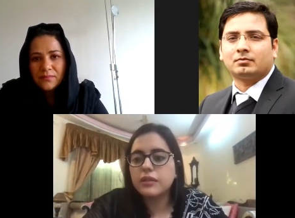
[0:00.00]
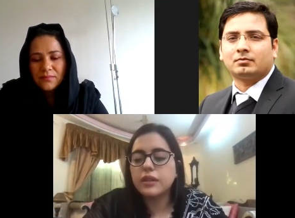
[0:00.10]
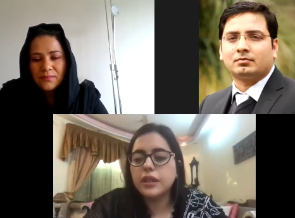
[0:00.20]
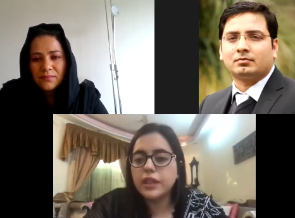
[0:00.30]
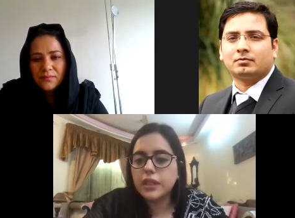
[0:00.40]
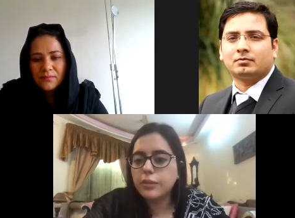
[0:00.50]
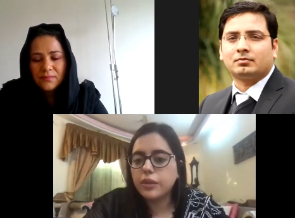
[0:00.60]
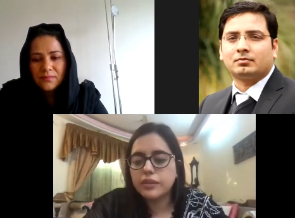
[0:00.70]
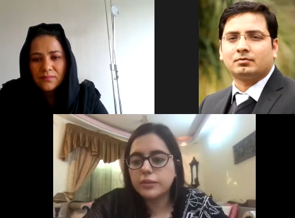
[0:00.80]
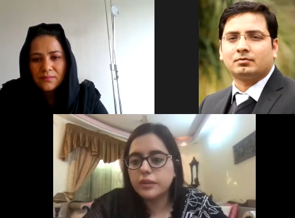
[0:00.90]
Speaker 1: any
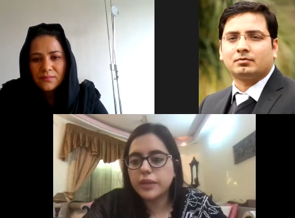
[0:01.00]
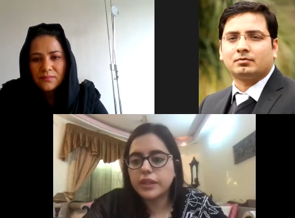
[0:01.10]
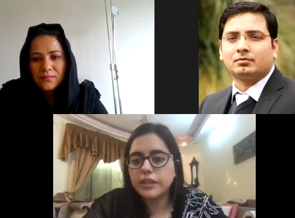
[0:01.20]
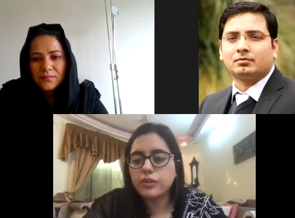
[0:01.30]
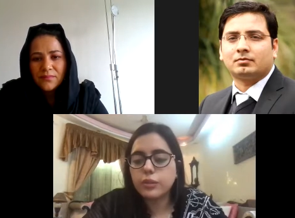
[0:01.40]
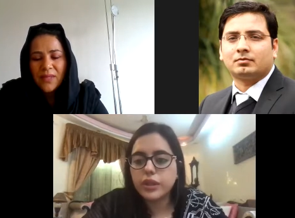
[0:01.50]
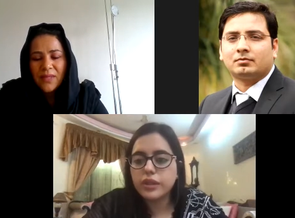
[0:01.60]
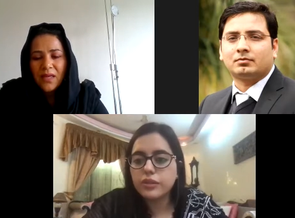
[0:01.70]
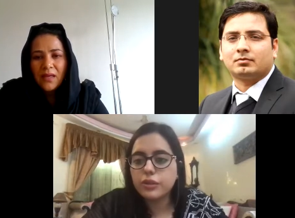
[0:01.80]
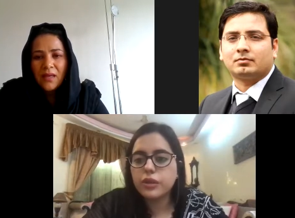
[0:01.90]
possible manner. So what
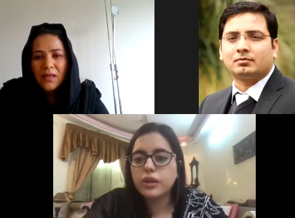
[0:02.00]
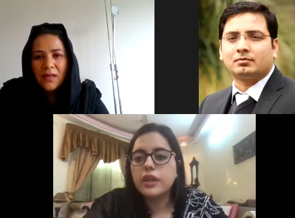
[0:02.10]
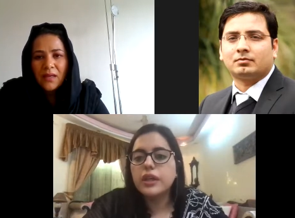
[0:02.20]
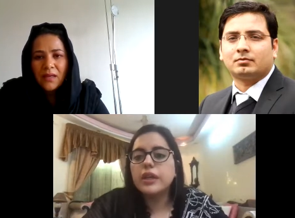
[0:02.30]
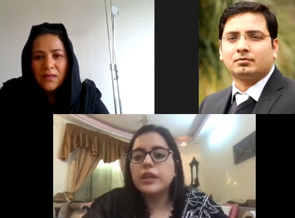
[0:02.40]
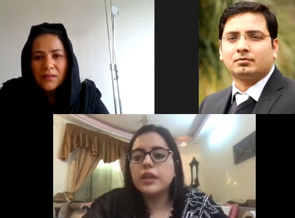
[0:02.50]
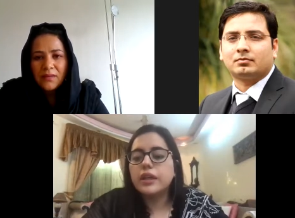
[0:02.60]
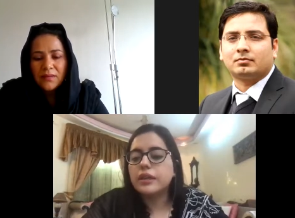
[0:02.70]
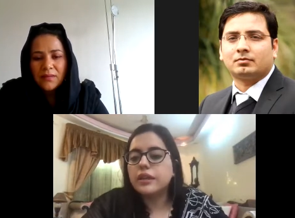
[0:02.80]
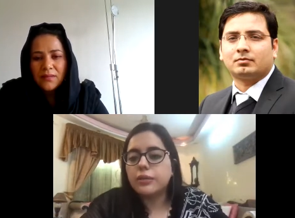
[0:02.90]
is your
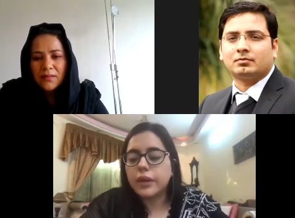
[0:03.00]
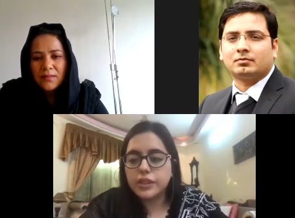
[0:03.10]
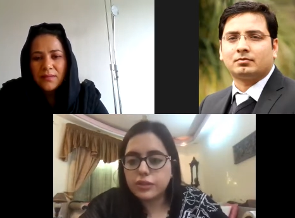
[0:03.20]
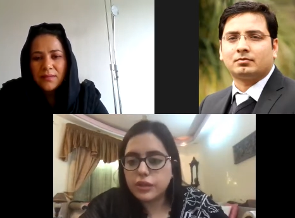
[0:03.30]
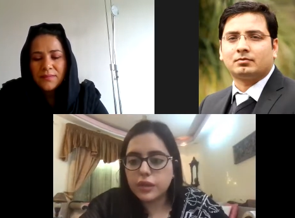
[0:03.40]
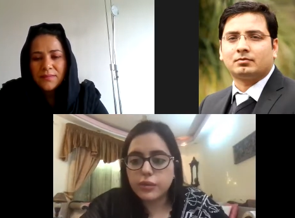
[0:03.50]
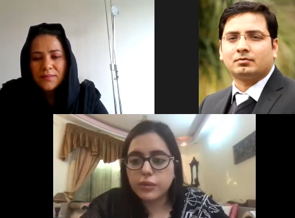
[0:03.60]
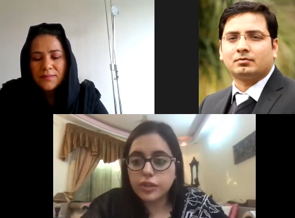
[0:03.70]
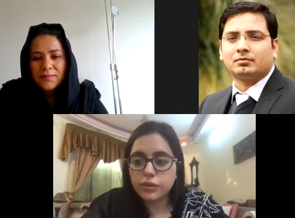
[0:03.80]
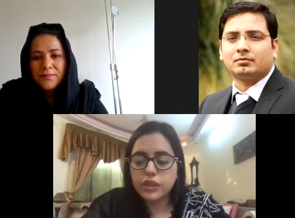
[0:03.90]
like advice to them?
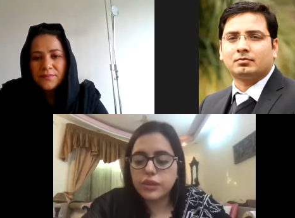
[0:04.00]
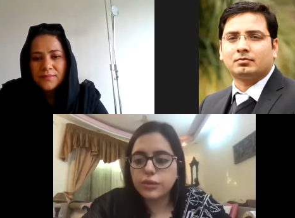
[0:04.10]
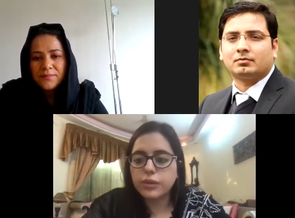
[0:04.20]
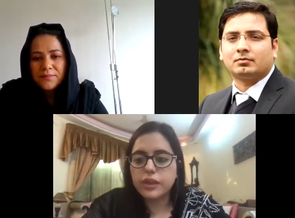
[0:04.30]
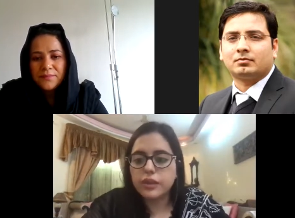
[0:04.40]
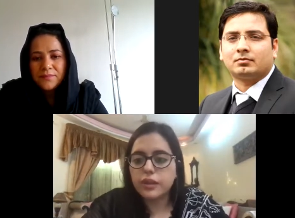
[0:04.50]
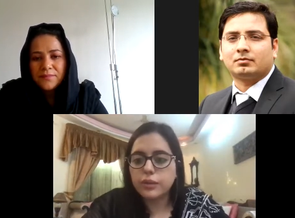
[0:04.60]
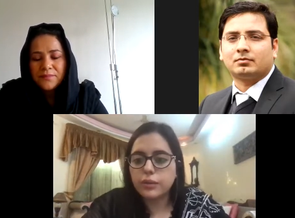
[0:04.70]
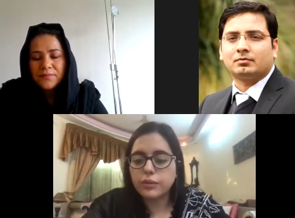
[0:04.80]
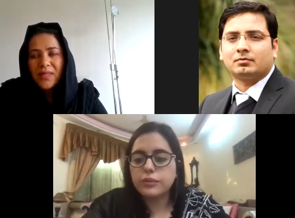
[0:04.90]
What should they do right
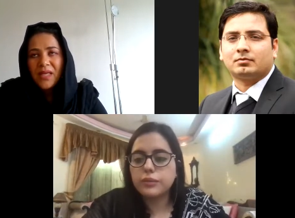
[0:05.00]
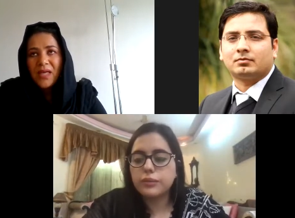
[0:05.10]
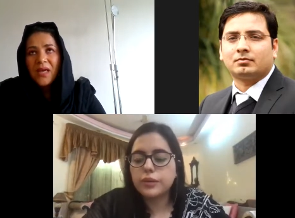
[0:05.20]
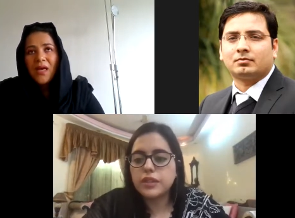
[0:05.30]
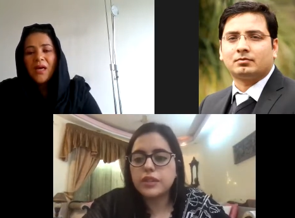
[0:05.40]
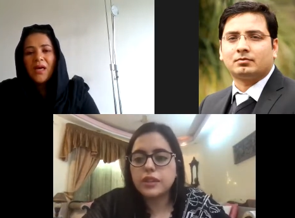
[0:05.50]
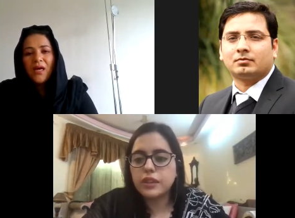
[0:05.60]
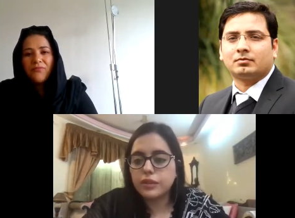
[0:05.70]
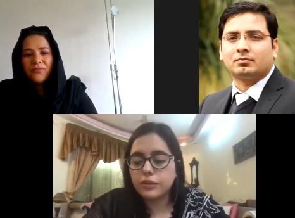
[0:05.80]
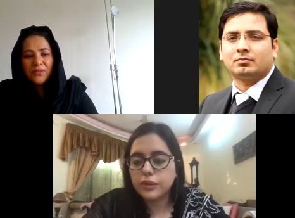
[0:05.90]
now? What's the
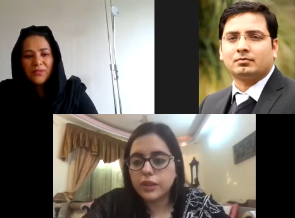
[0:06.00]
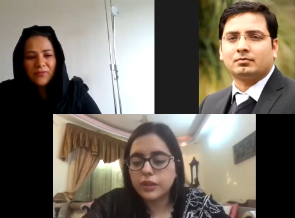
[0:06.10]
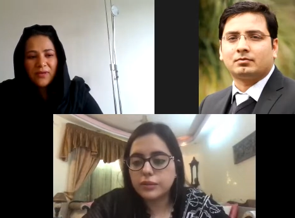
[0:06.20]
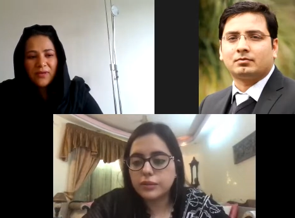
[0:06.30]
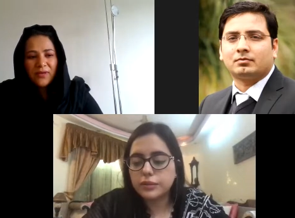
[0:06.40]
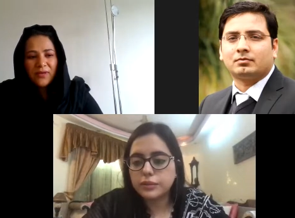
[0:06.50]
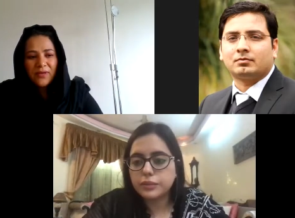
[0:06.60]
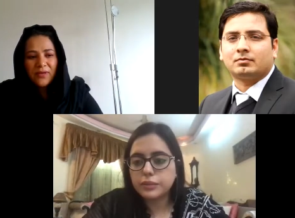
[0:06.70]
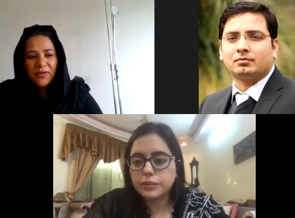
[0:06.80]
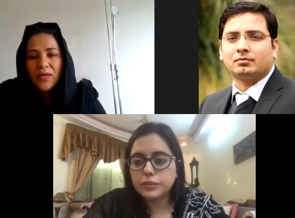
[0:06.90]
uh,
Speaker 2: first of all, I
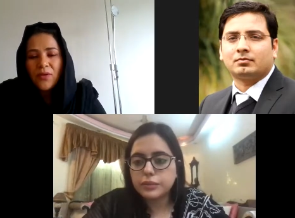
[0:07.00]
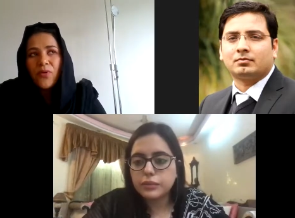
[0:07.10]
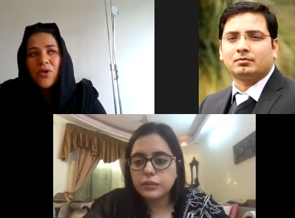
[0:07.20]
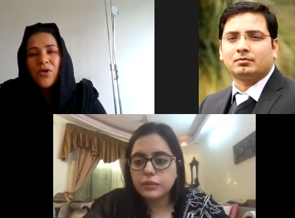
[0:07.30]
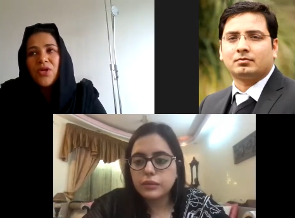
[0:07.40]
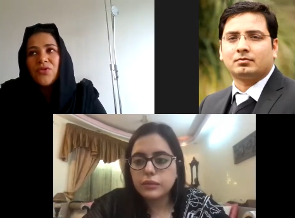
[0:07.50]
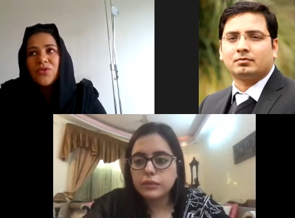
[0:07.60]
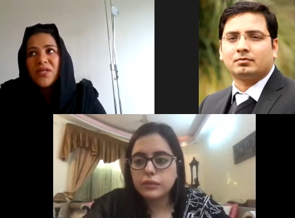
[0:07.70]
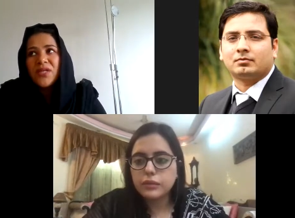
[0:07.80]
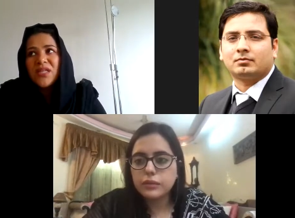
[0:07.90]
think uh,
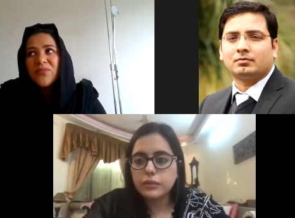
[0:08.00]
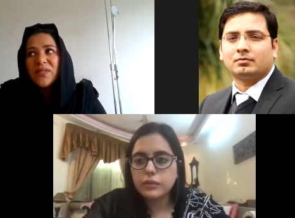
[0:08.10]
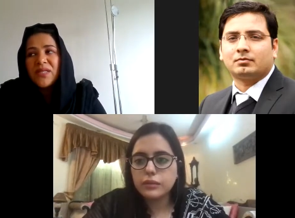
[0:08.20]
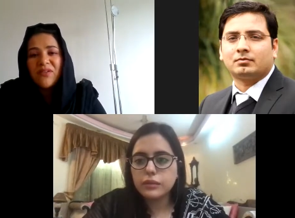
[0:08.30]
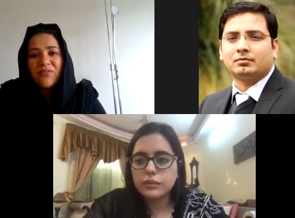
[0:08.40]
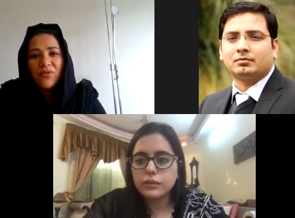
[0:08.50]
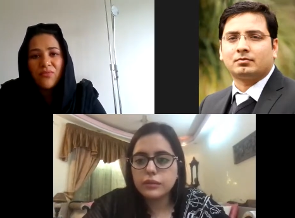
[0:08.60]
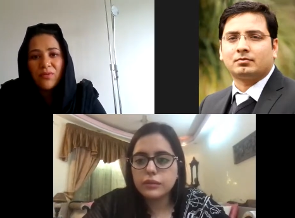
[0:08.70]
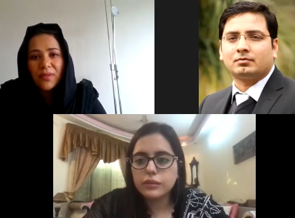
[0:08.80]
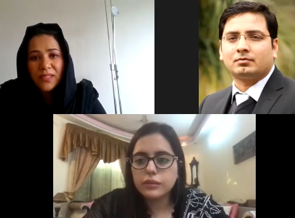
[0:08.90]
working together with Afghan
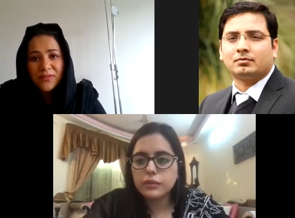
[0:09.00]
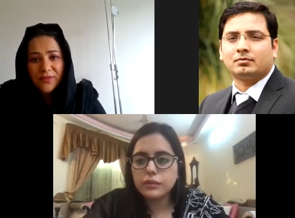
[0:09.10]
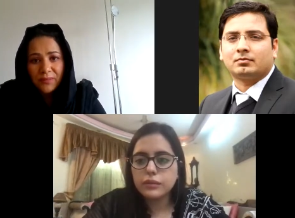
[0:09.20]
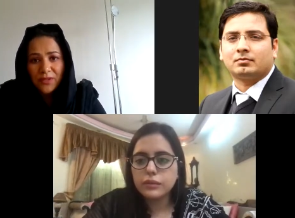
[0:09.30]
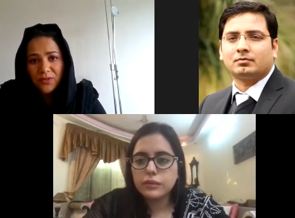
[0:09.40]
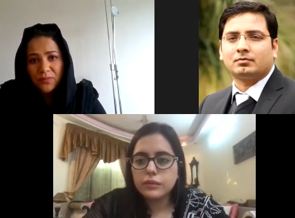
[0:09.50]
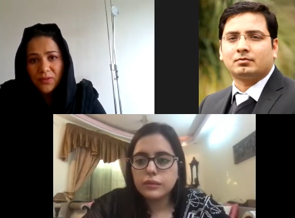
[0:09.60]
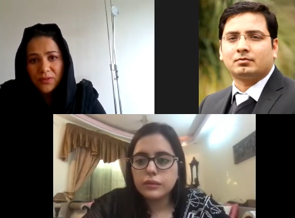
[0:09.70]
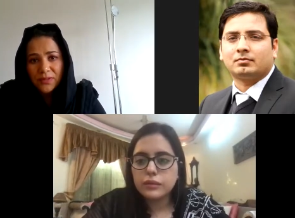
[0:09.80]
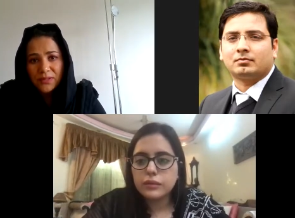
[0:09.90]
women is very much
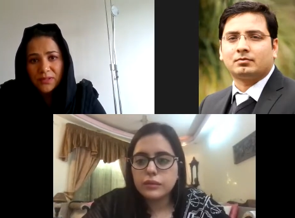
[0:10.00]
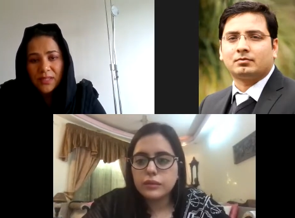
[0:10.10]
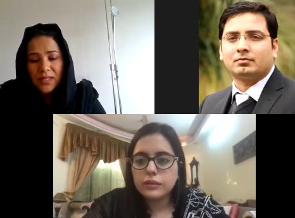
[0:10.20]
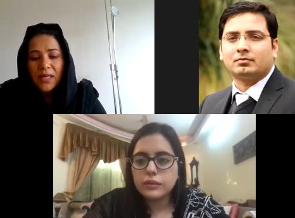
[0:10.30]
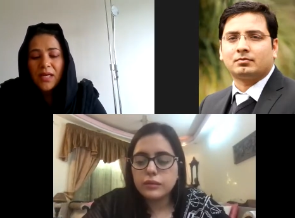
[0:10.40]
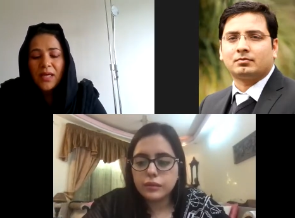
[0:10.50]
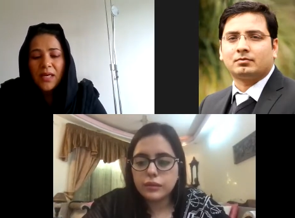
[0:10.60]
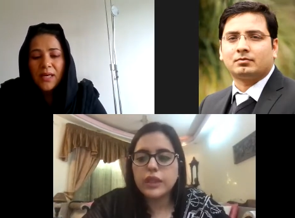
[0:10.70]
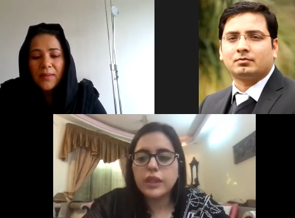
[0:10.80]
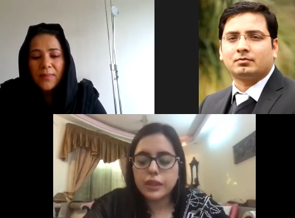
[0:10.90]
important.
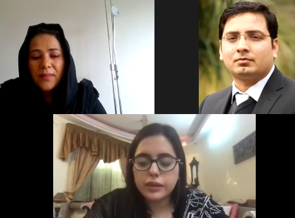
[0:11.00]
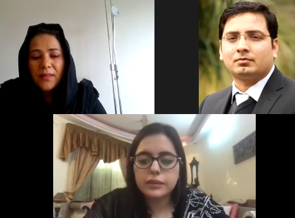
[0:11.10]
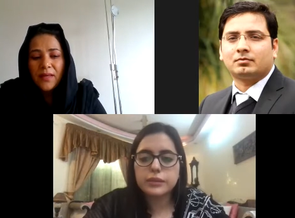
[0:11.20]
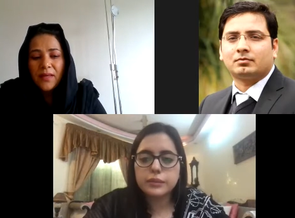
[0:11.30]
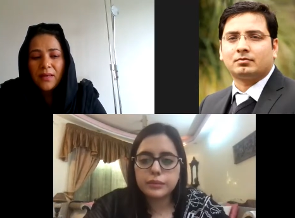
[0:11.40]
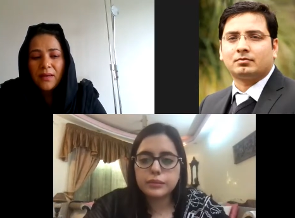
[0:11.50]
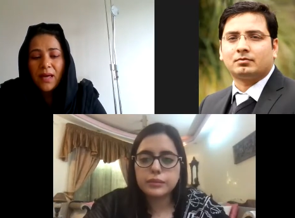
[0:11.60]
Um, uh, I